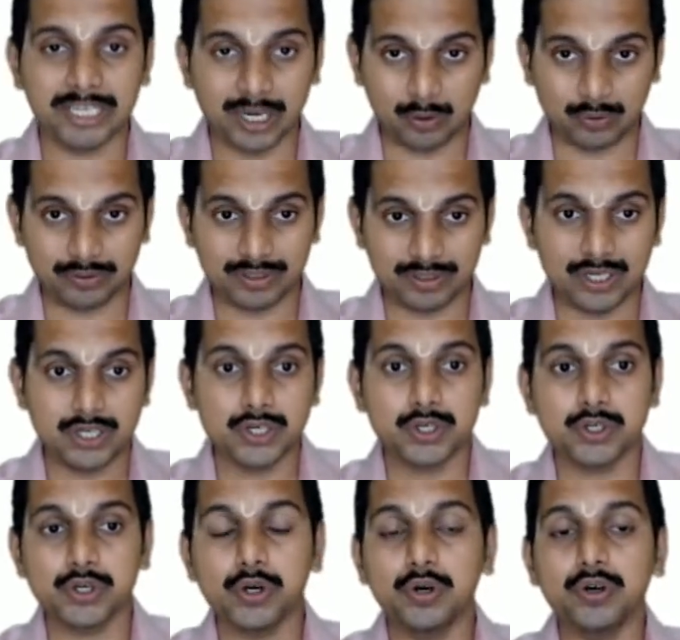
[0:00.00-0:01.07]
down.
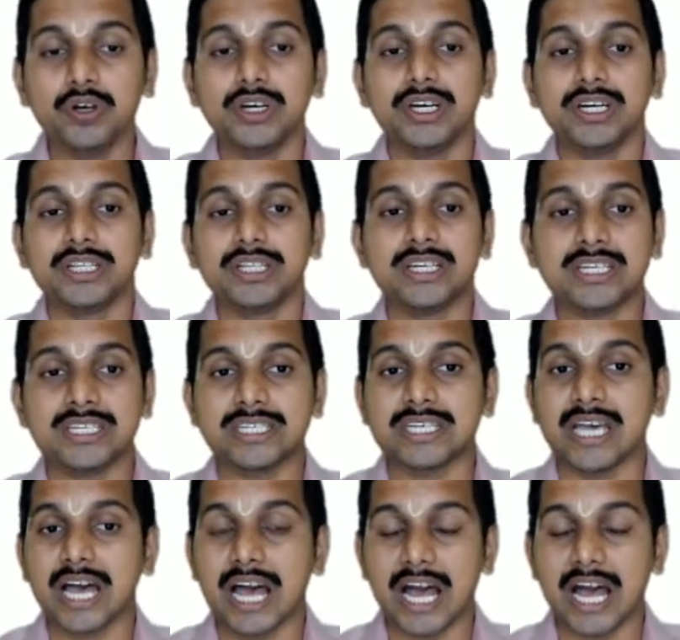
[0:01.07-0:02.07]
So this